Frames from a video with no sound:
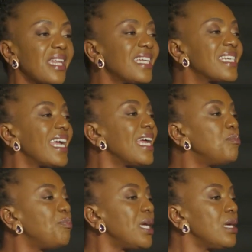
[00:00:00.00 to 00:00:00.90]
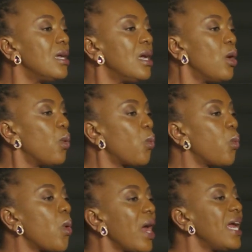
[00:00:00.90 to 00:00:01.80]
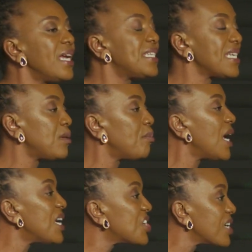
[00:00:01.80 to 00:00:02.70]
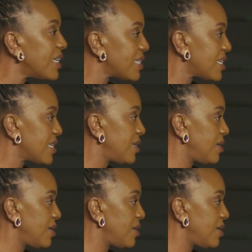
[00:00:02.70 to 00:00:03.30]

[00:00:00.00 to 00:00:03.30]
that can be weighed and measured. Yes.